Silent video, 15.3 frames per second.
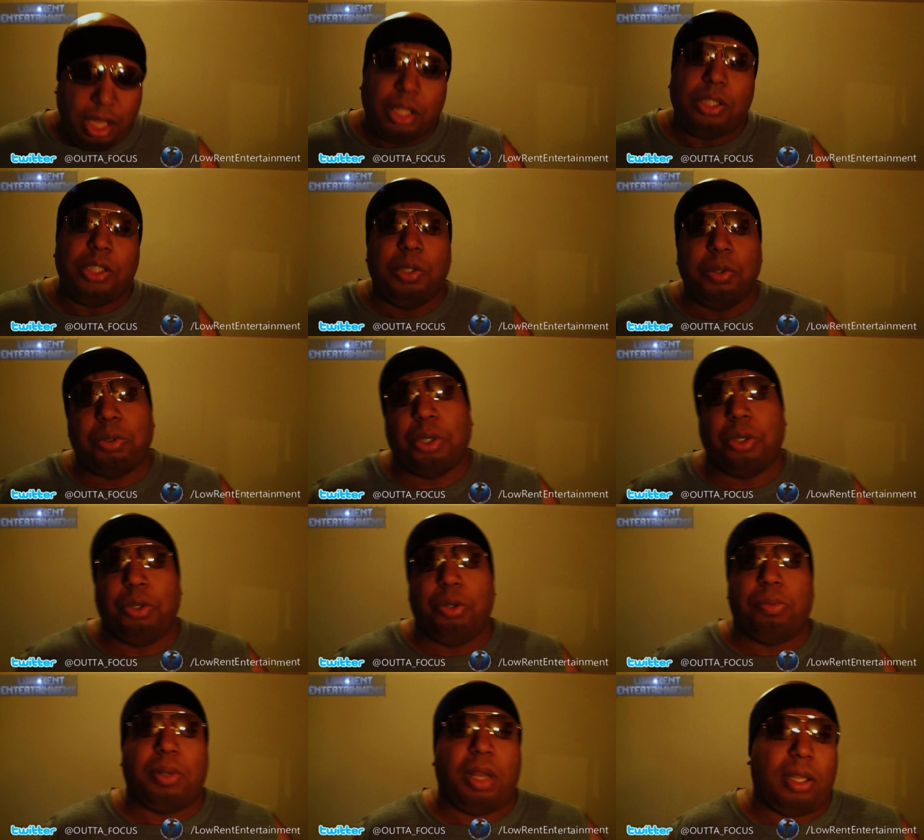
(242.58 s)

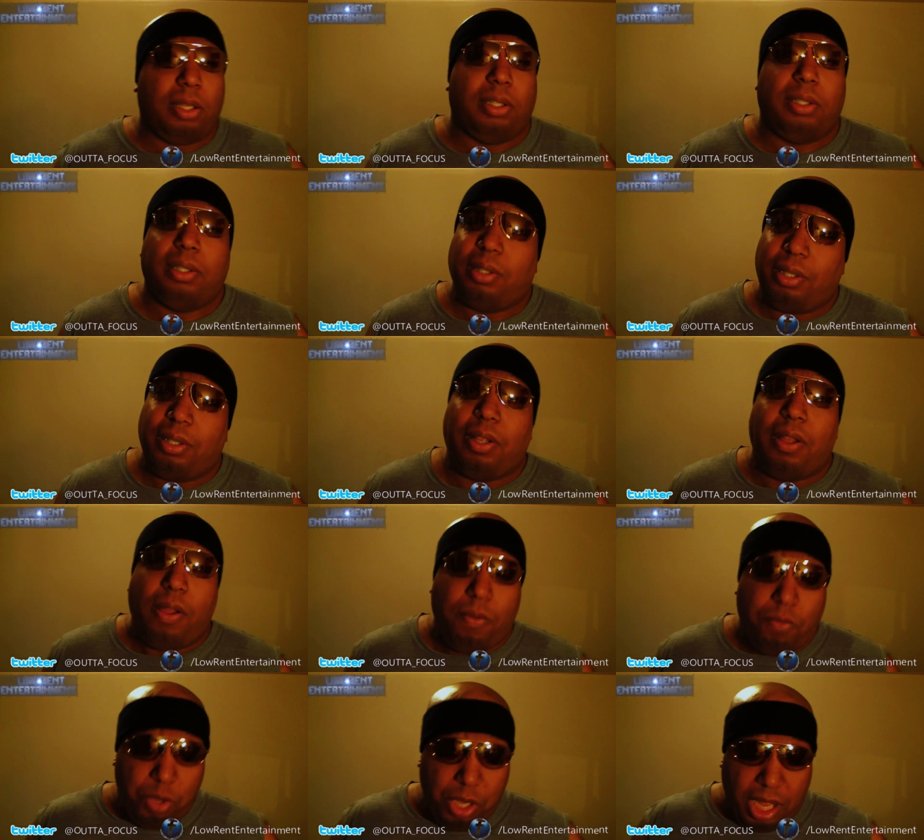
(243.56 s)
YouTube.
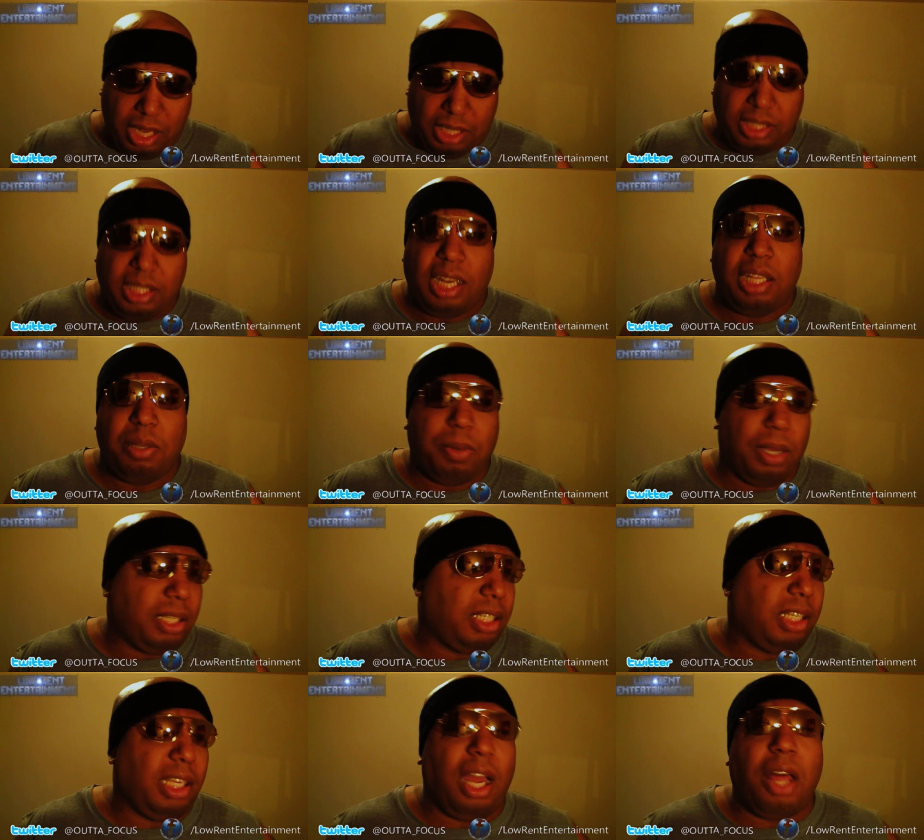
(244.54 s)
You gotta study
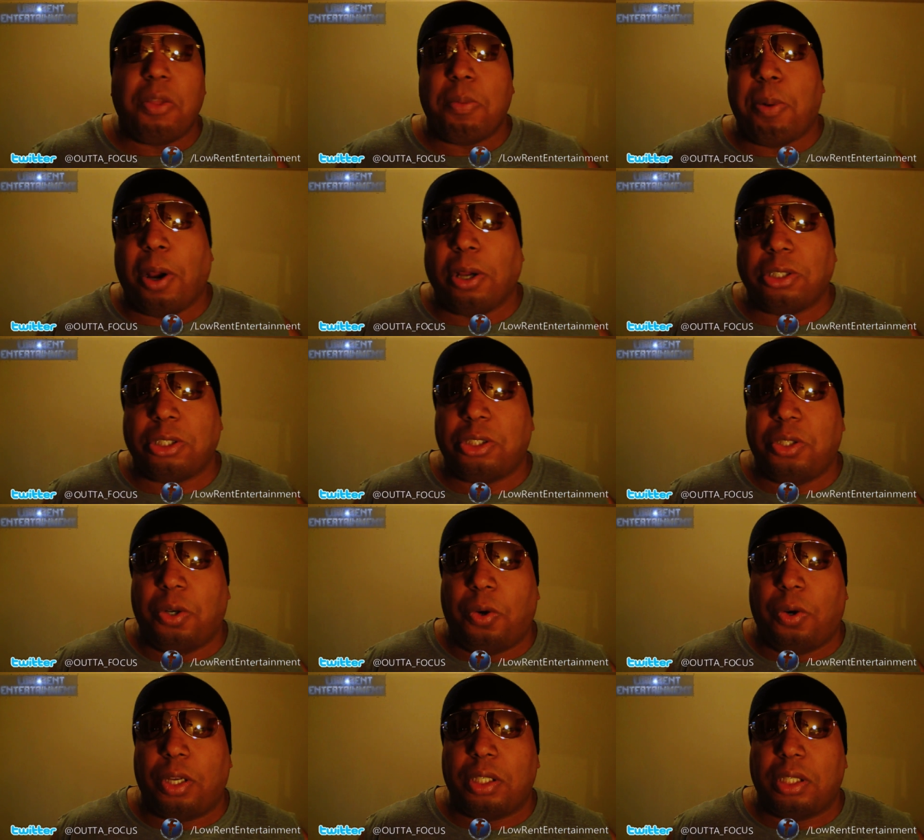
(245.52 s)
what the other person's
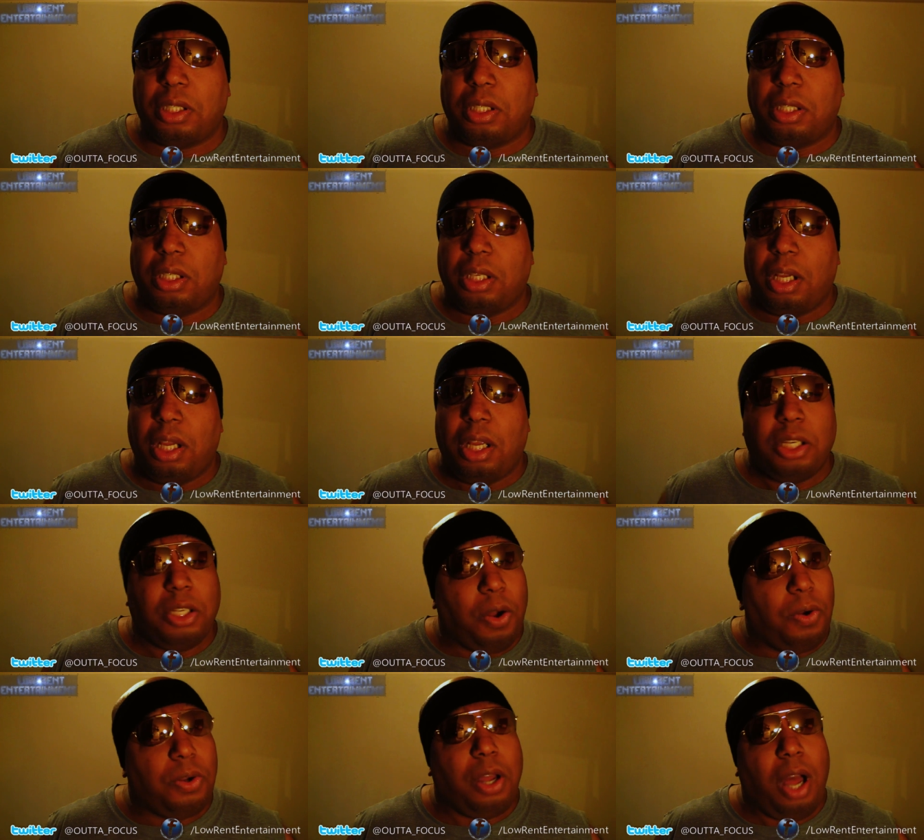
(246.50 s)
doing.
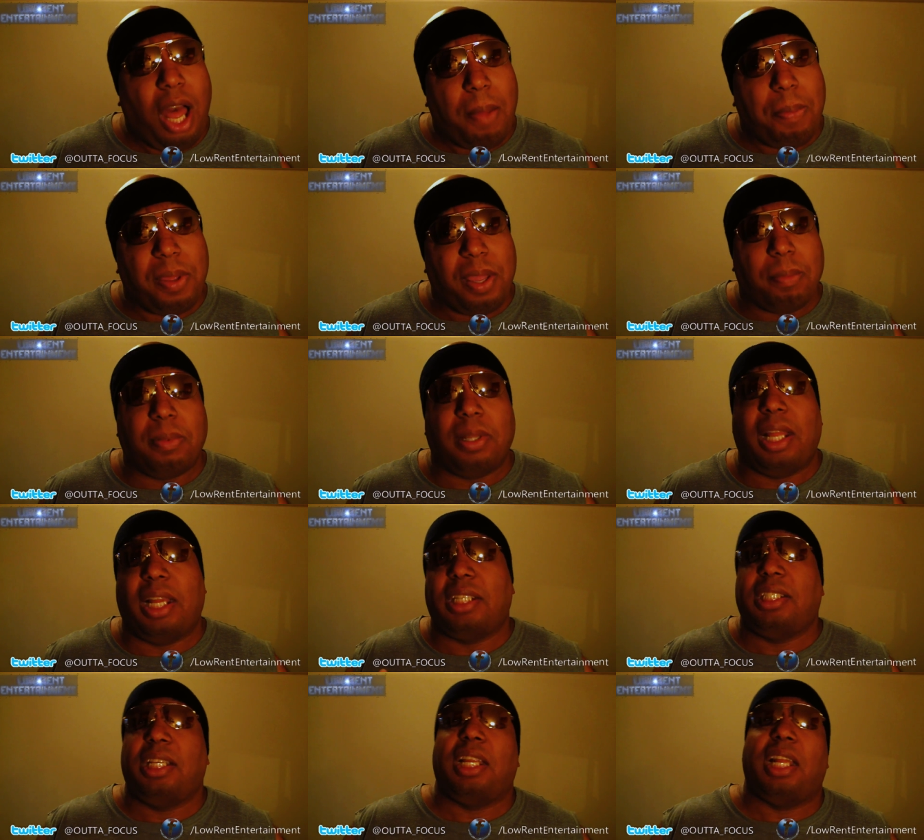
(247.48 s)
Don't copy them. Like
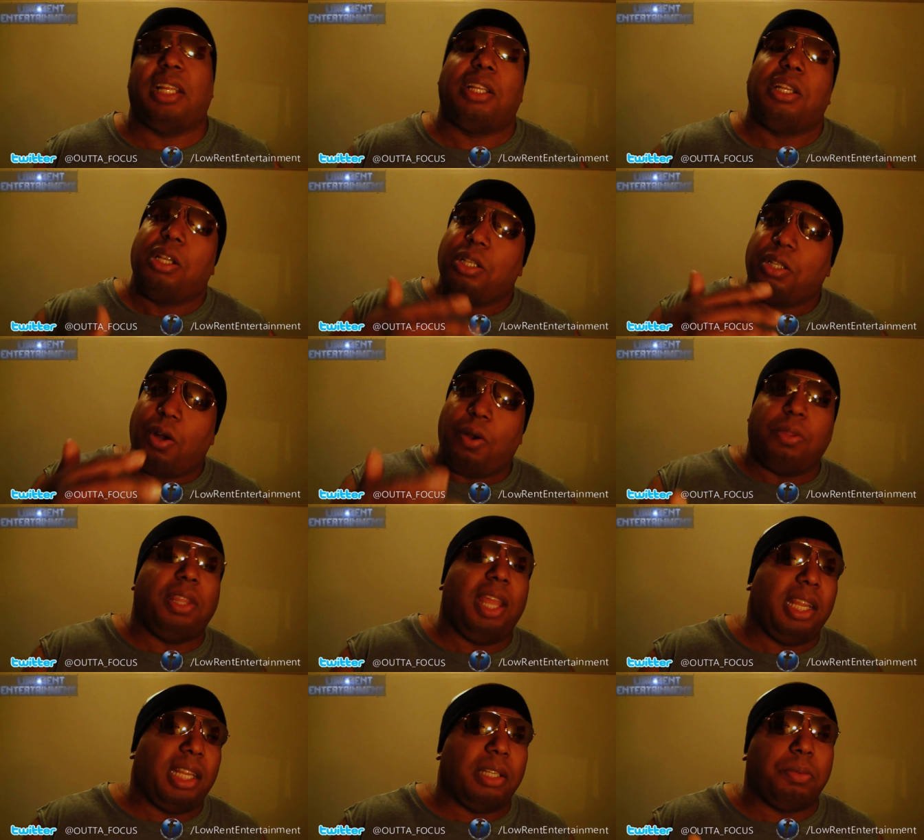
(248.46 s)
I said, don't
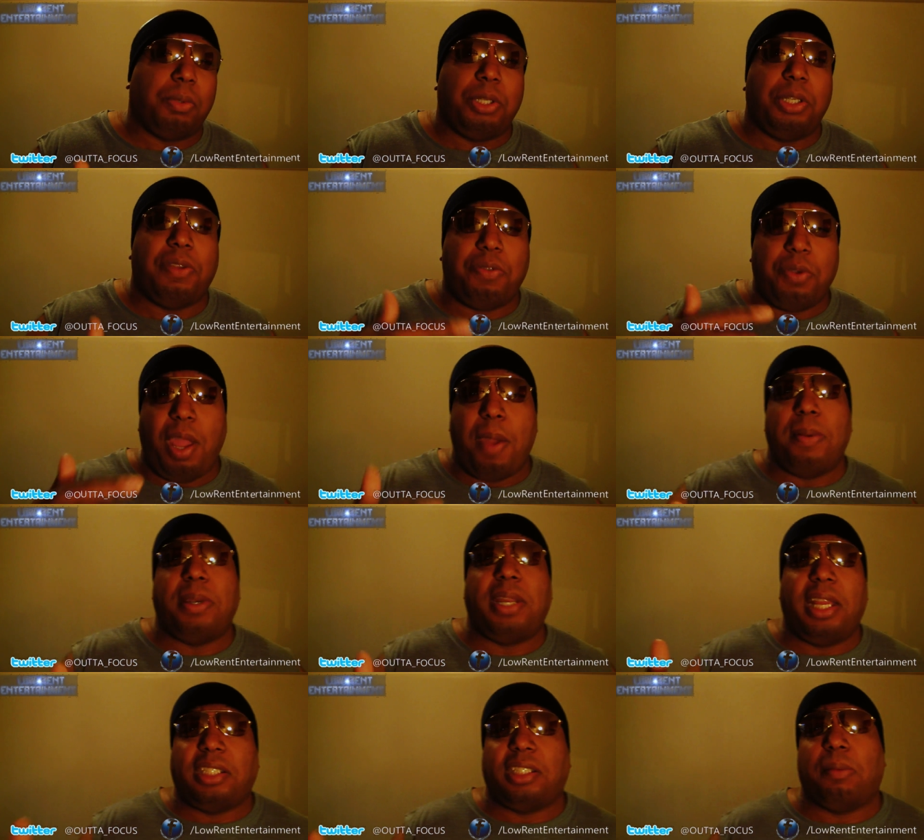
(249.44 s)
think that if you
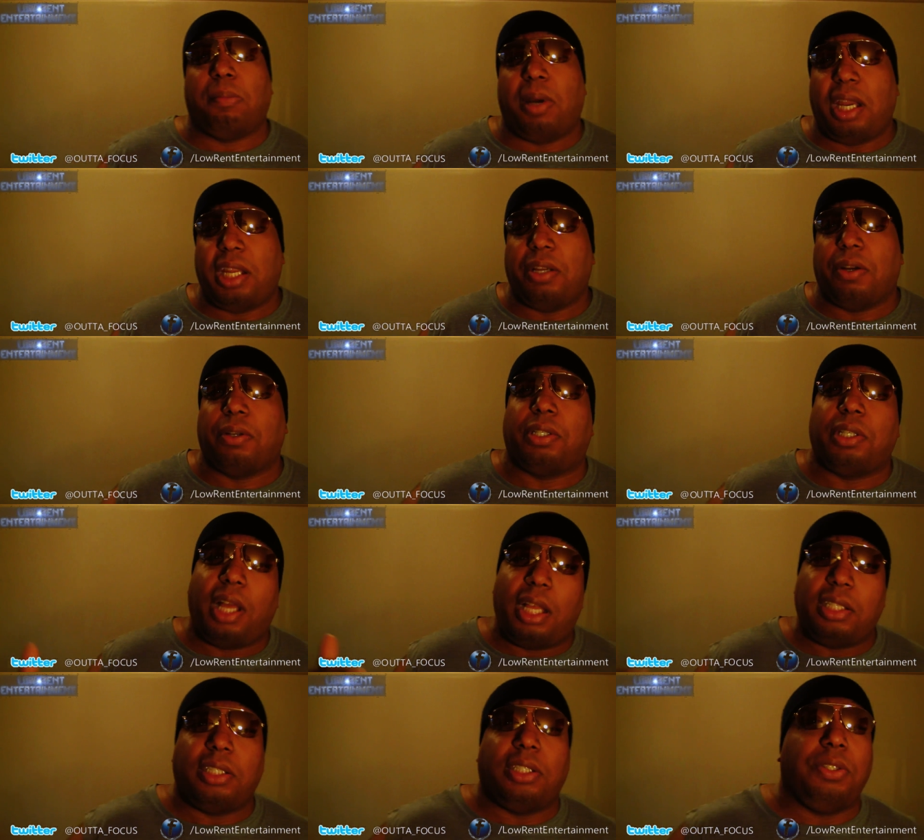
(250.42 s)
imitate somebody or do
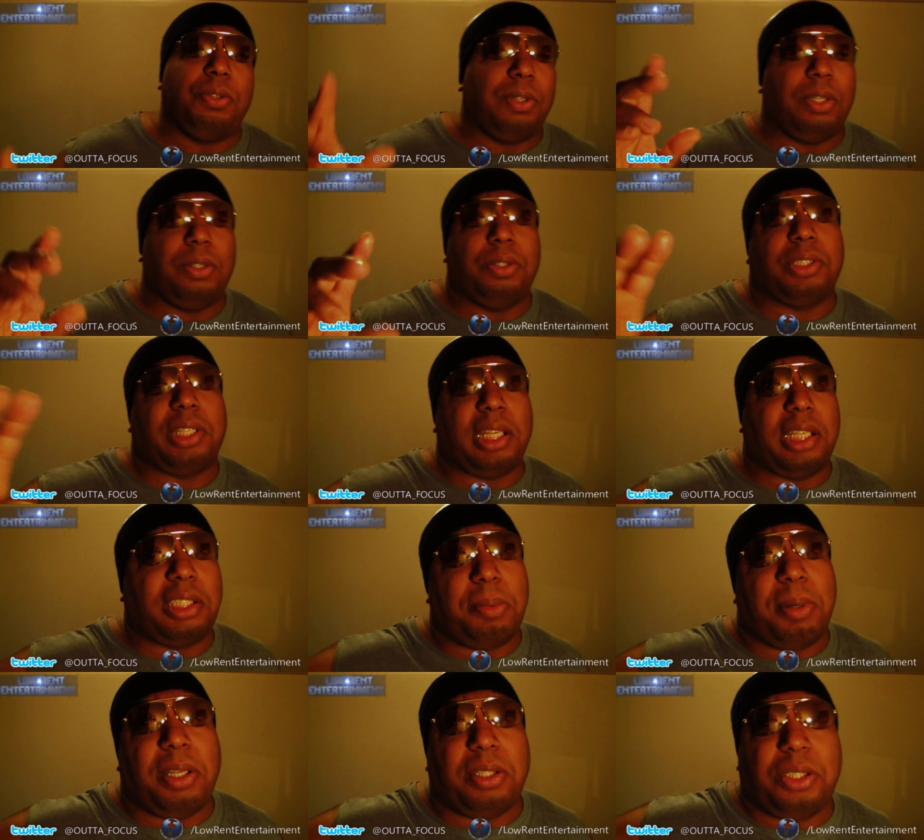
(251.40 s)
a little skit that
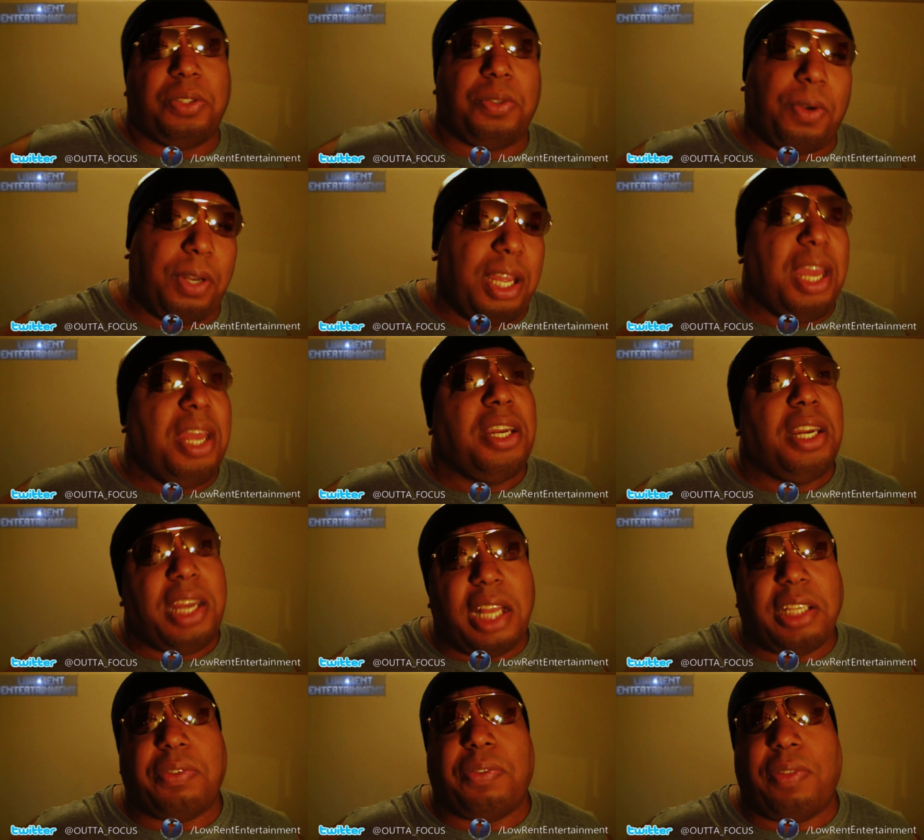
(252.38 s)
somebody else is doing,
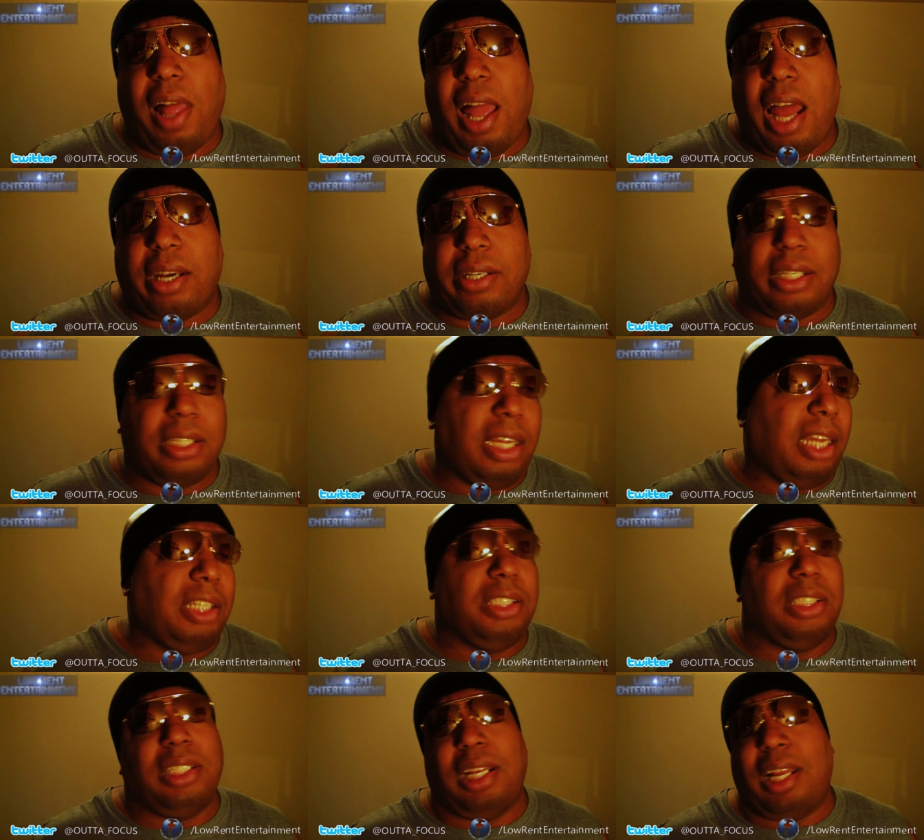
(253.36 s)
that's flattering. No,
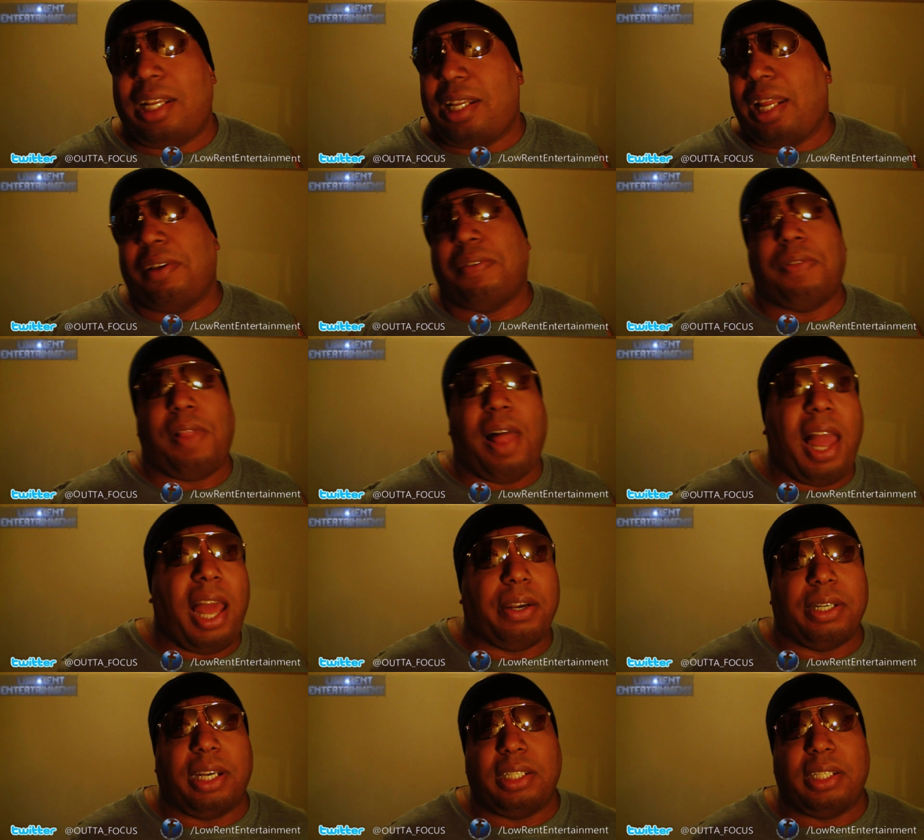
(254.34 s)
that ain't flattering.